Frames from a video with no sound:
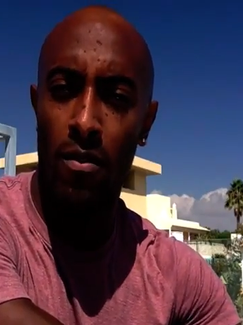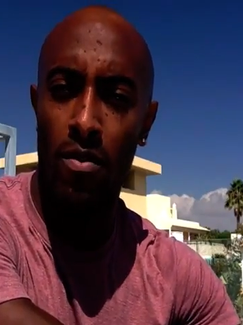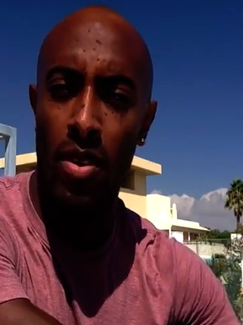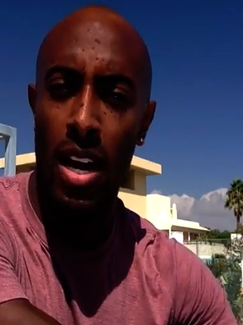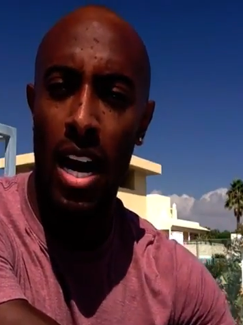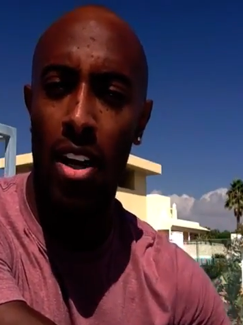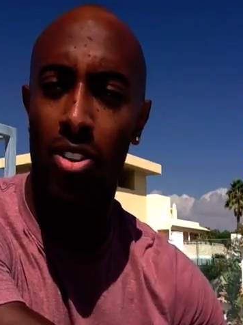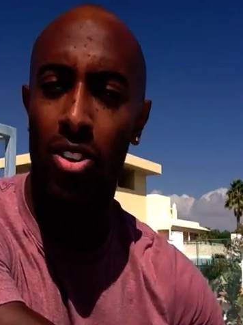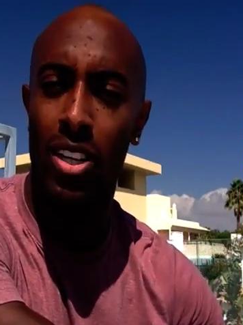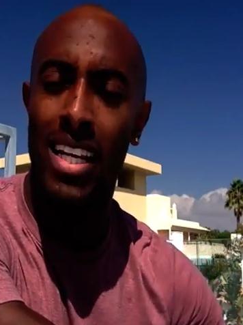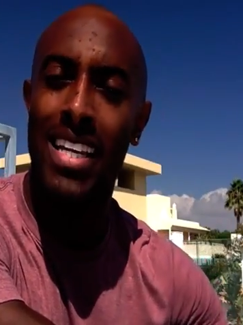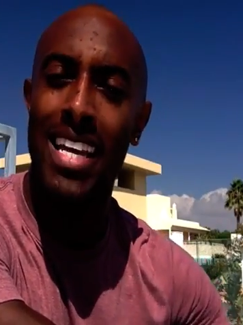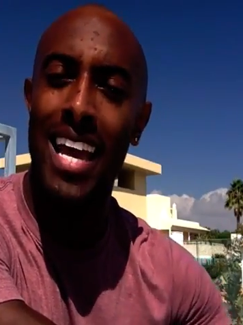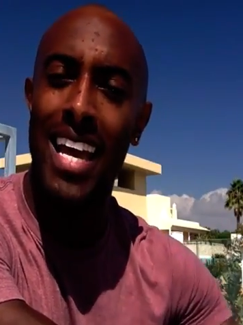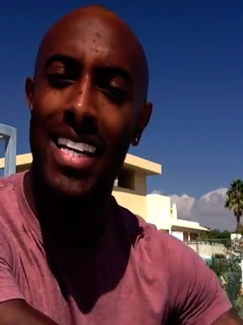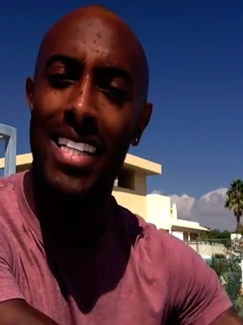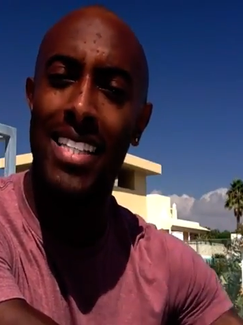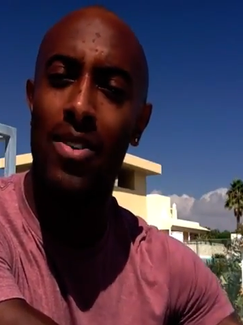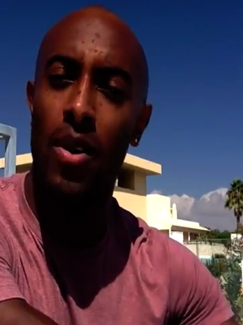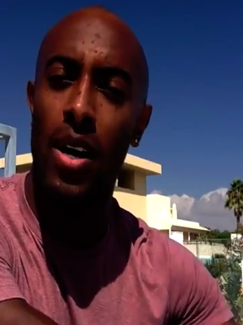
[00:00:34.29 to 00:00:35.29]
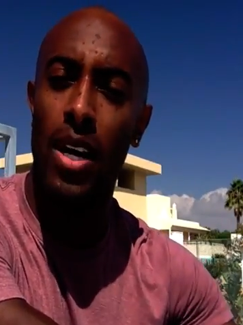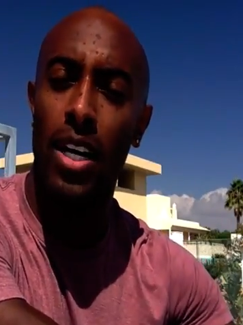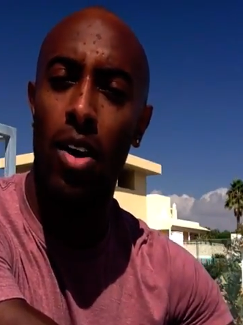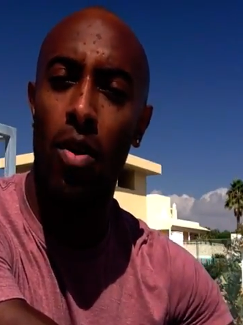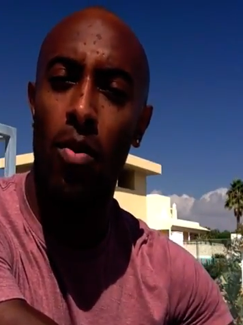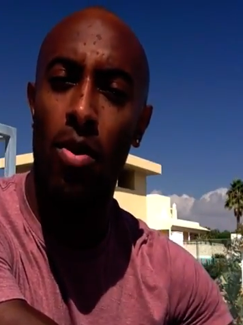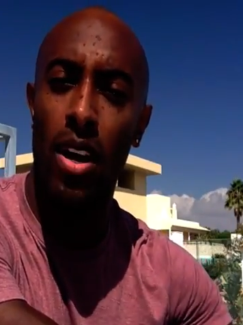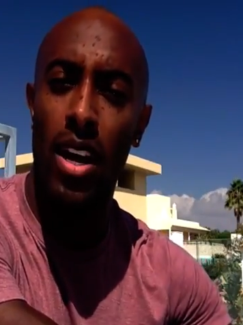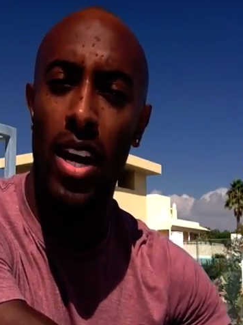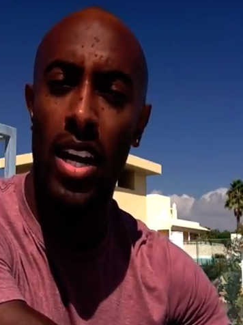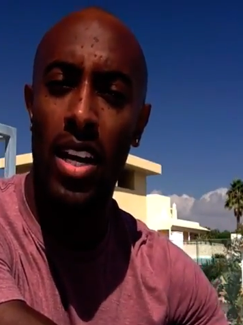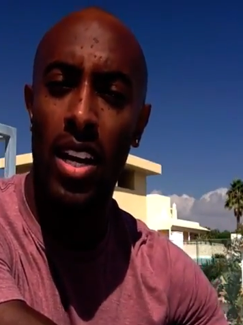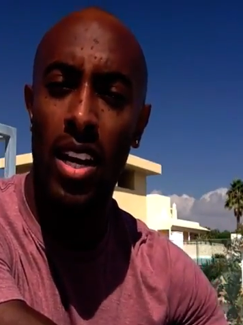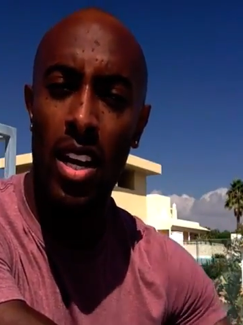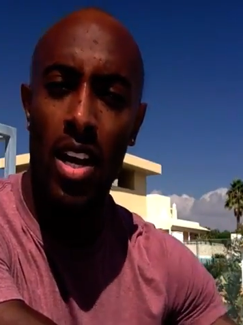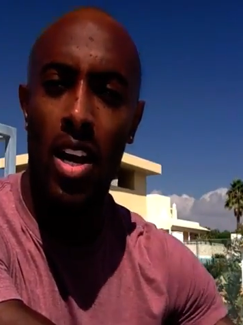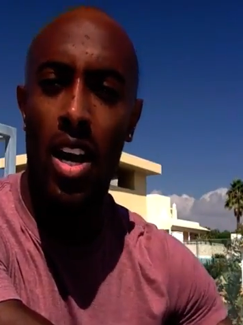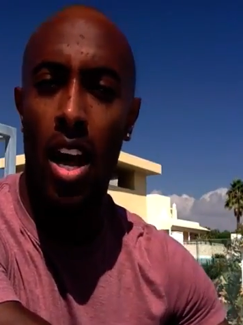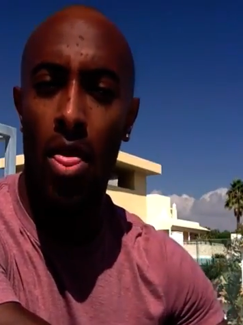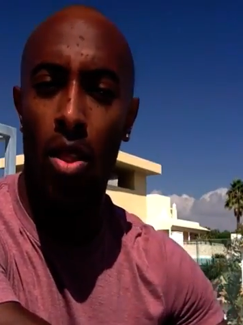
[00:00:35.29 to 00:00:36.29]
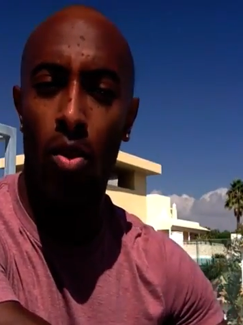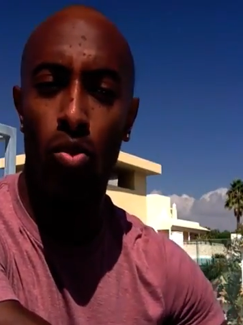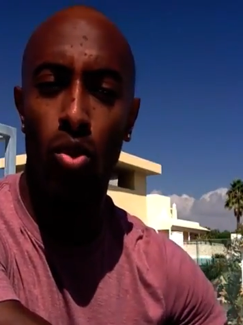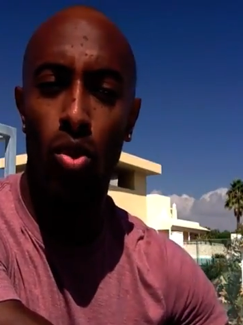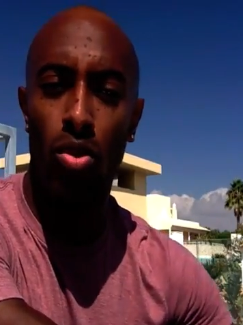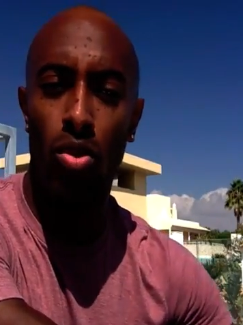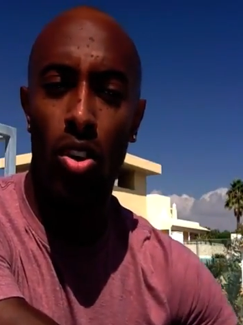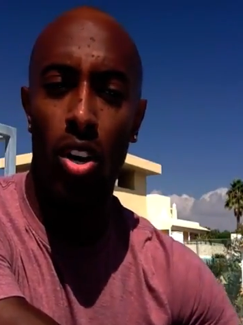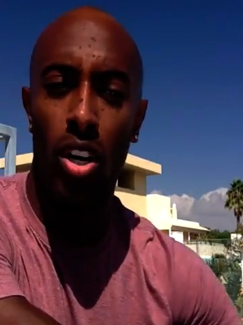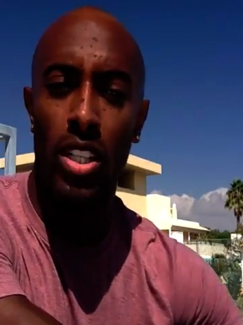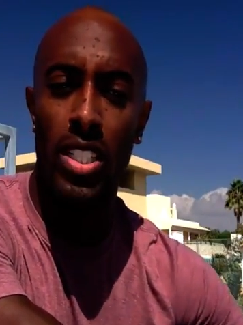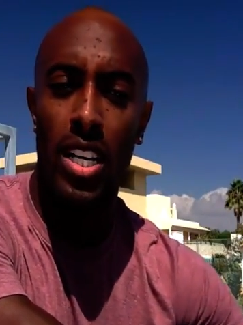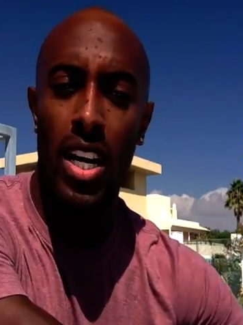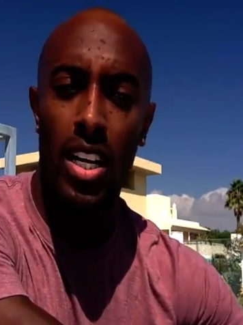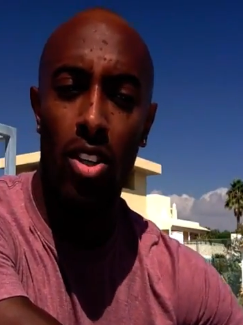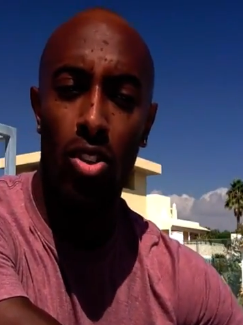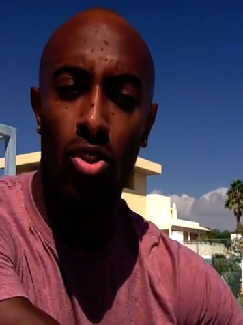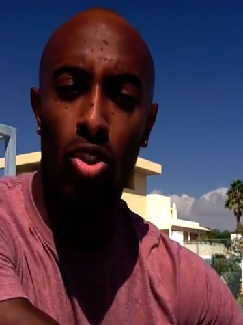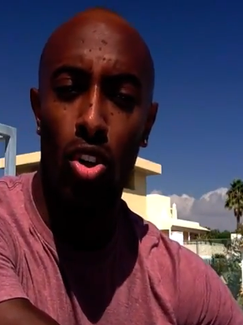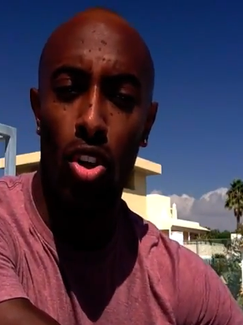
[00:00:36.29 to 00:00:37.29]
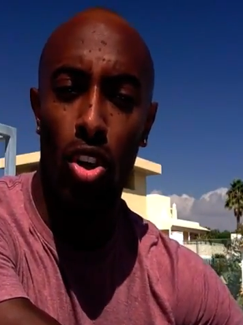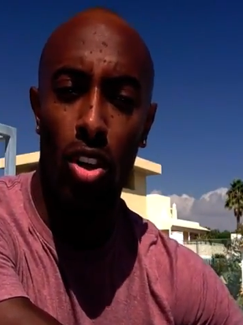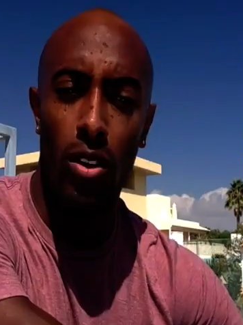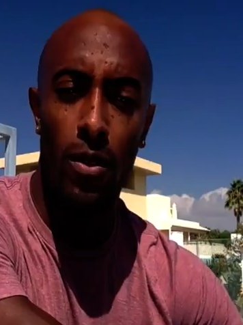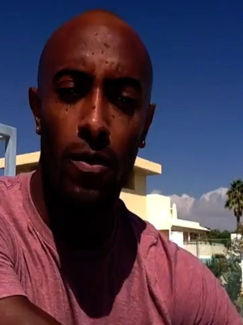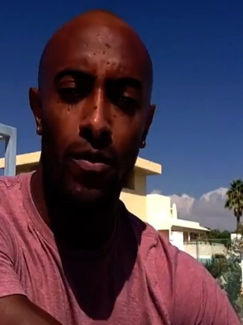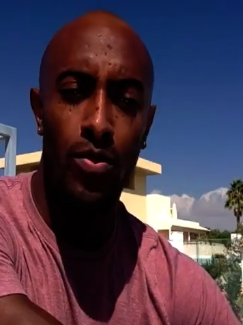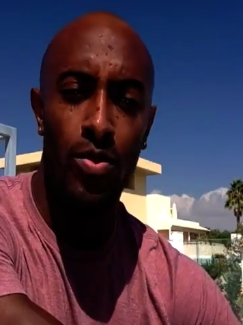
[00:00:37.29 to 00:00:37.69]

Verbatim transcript: How did I get into NLP and the route that I took?